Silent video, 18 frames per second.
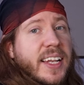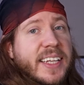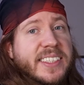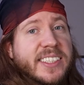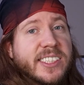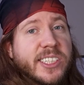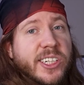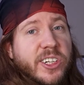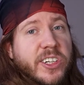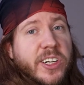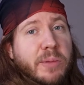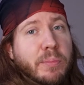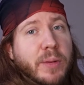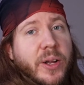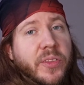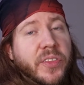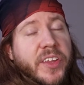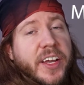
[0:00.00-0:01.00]
Let's talk
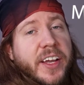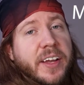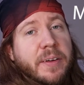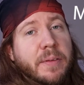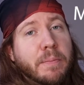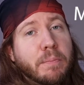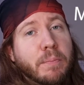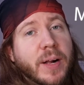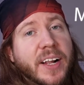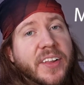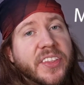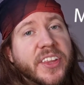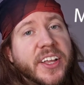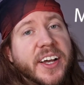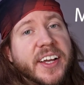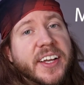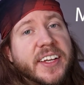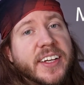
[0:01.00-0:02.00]
about the
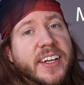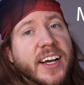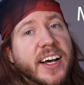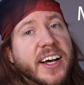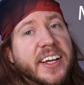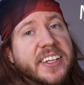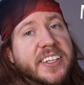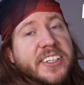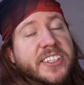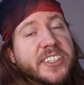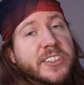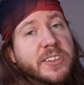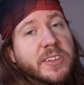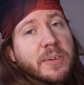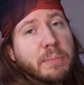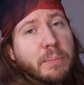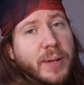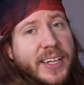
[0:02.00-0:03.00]

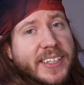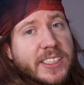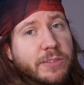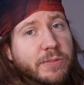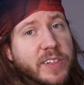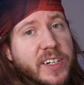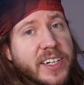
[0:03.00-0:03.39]
Multi-IQ Plus